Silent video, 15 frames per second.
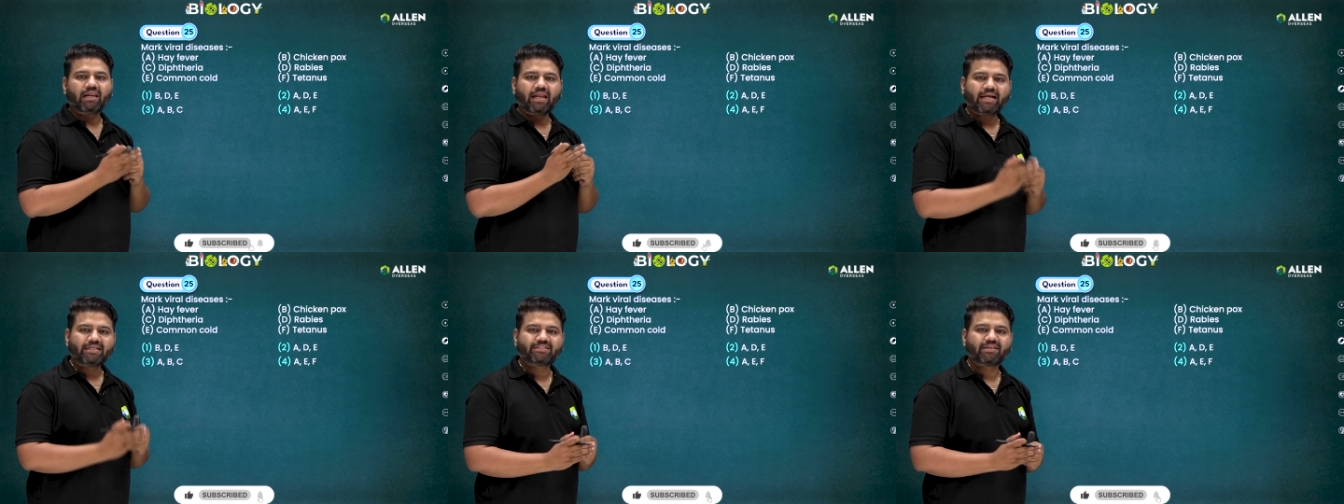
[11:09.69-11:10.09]

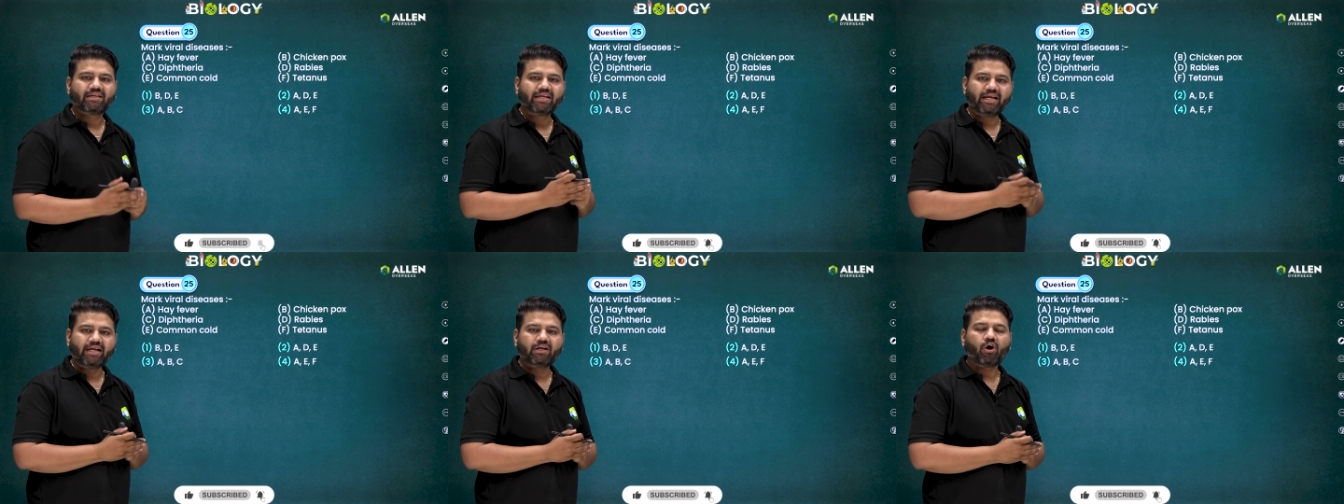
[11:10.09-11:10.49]
Let's
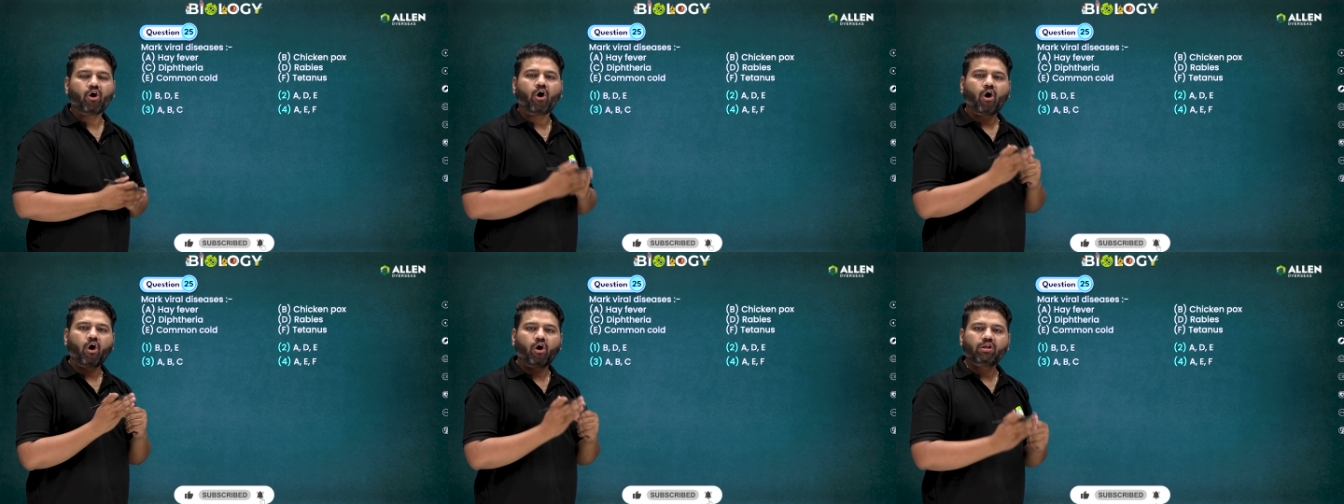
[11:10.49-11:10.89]
read
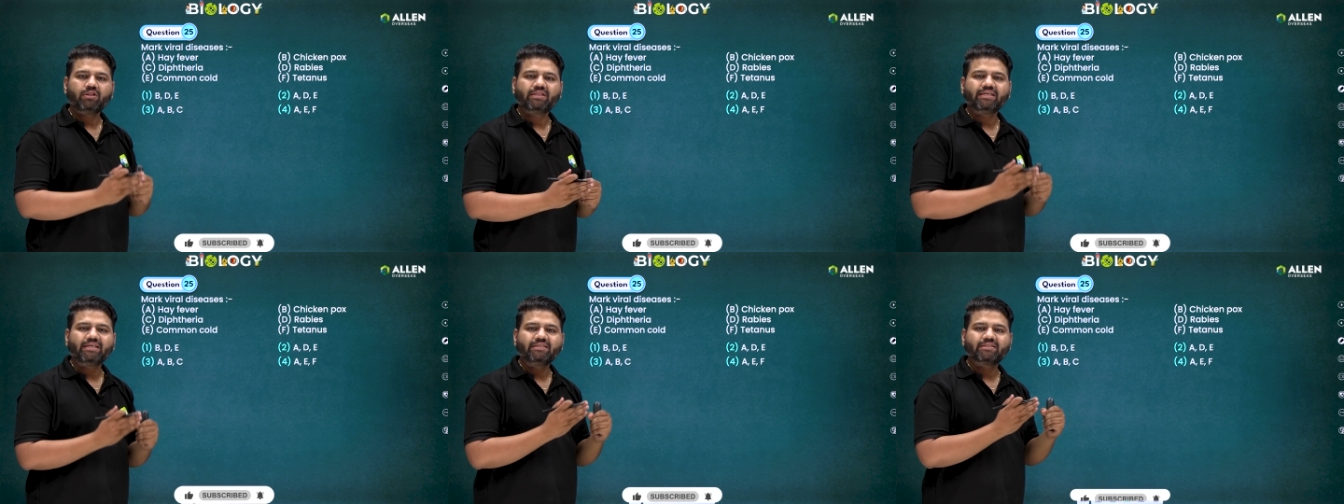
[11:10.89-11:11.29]
all
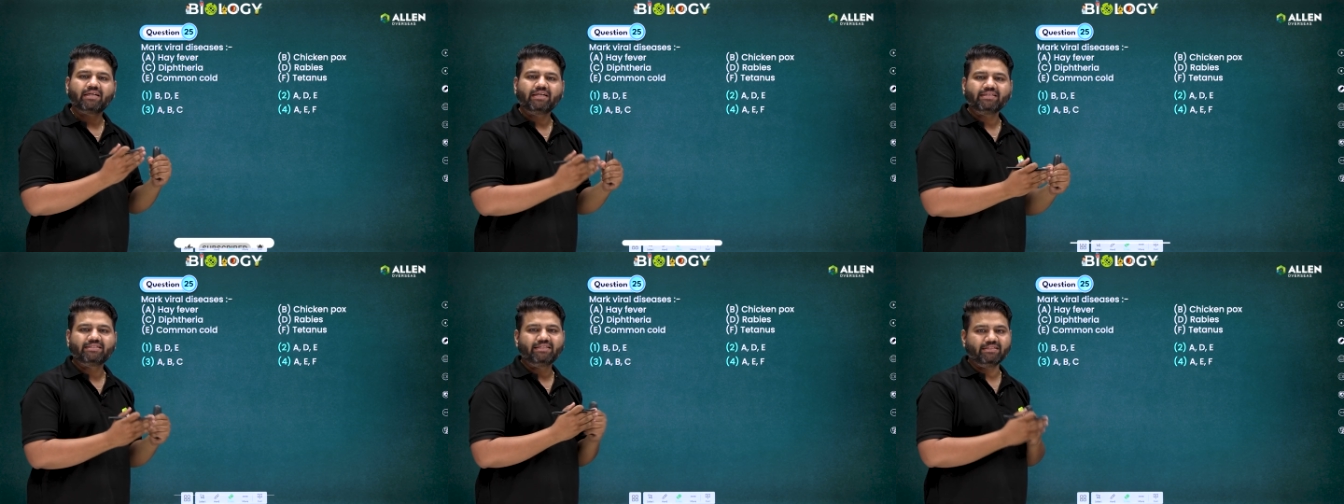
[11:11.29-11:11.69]
these
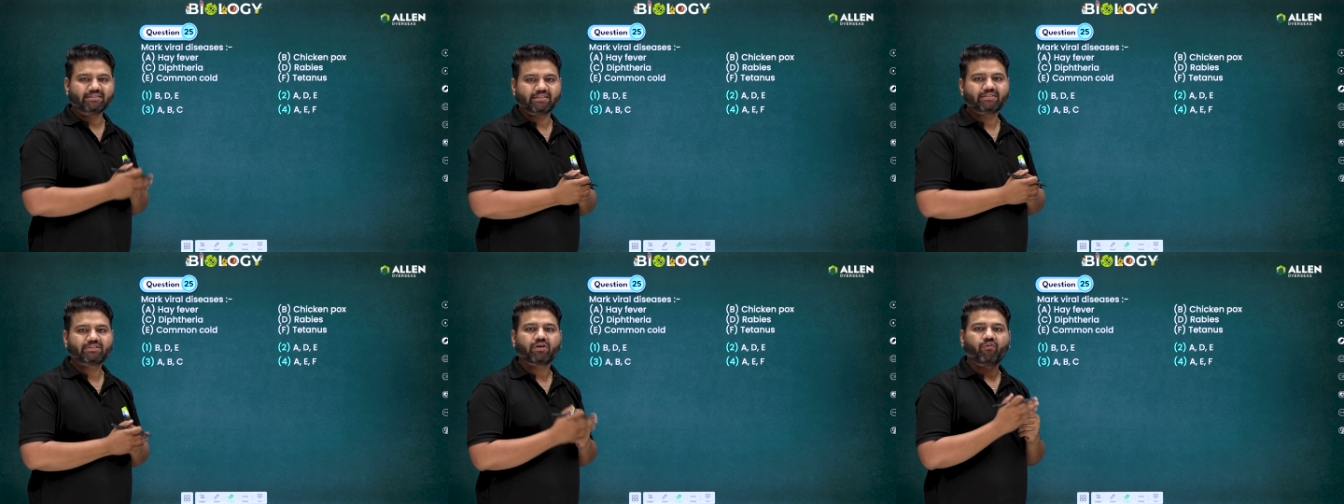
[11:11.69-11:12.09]

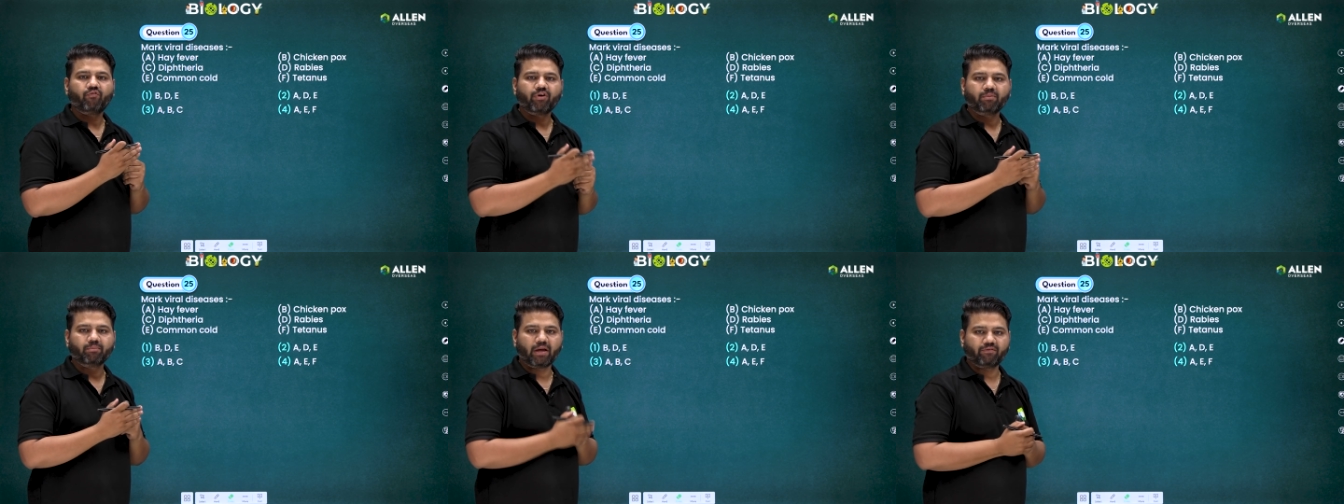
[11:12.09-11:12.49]
diseases
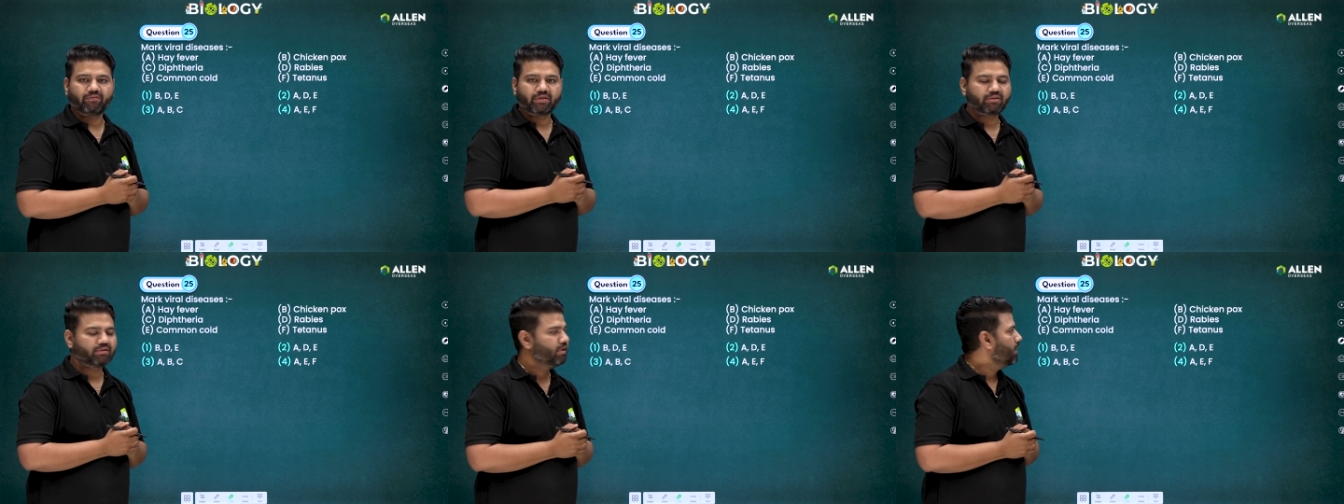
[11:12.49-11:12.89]
one by
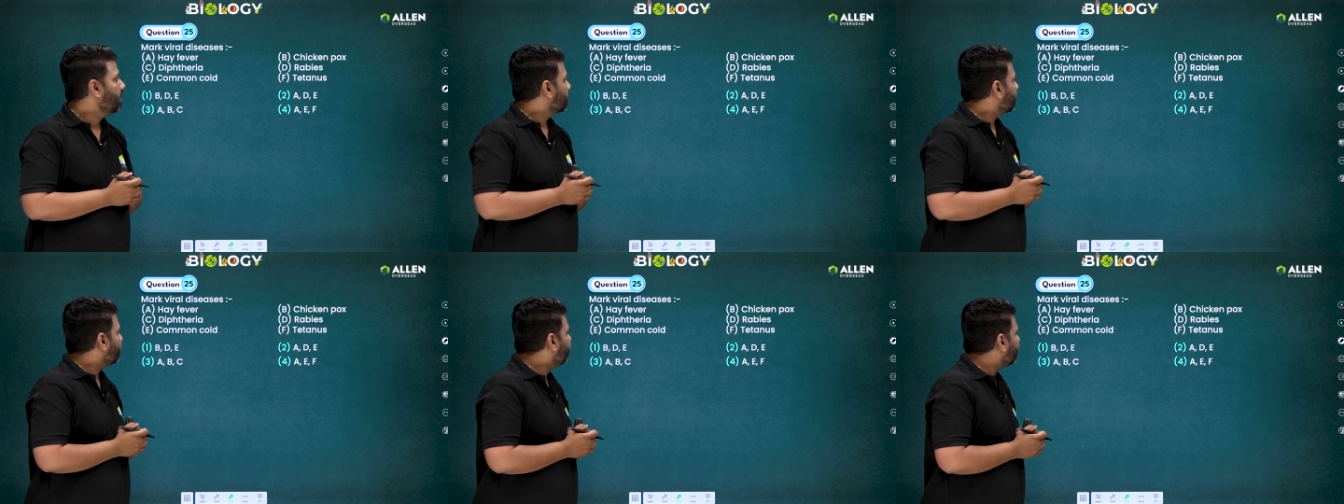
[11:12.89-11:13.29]
one.
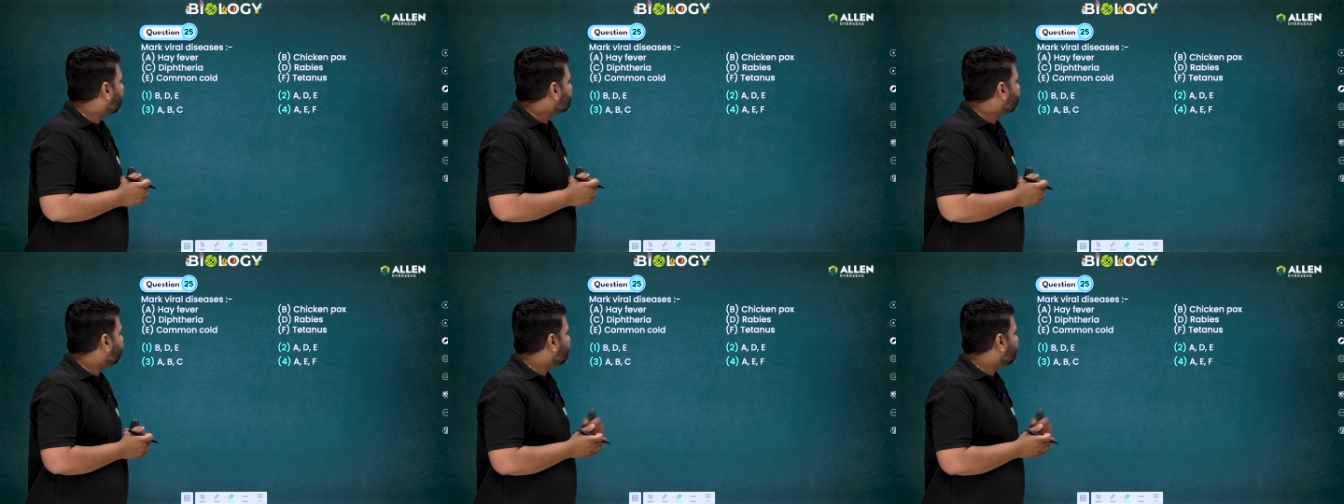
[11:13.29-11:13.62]
The first